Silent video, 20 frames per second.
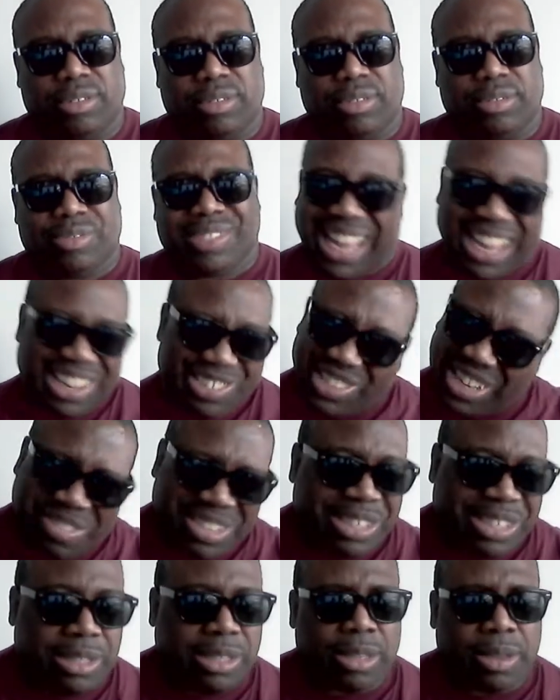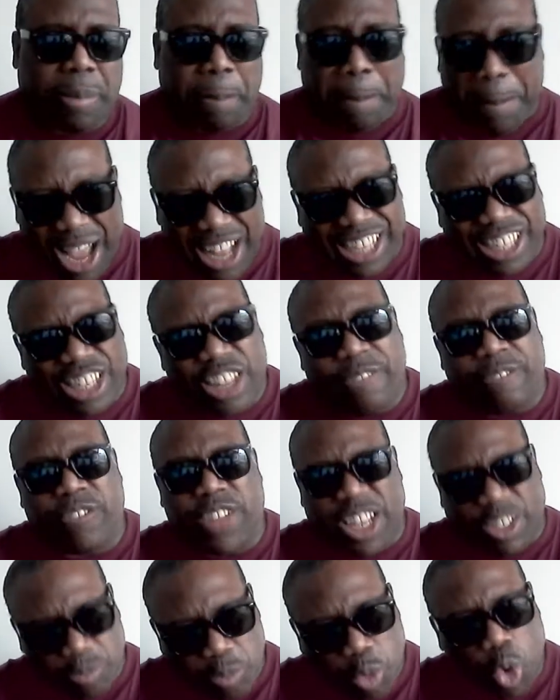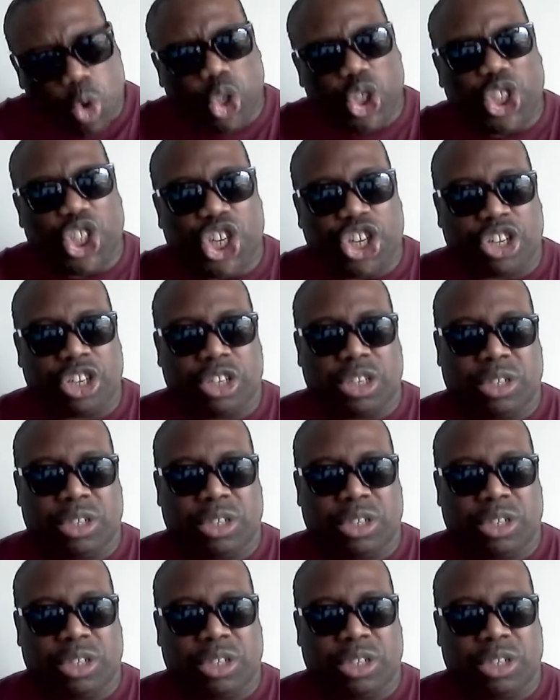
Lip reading: trying to get that positive exposure.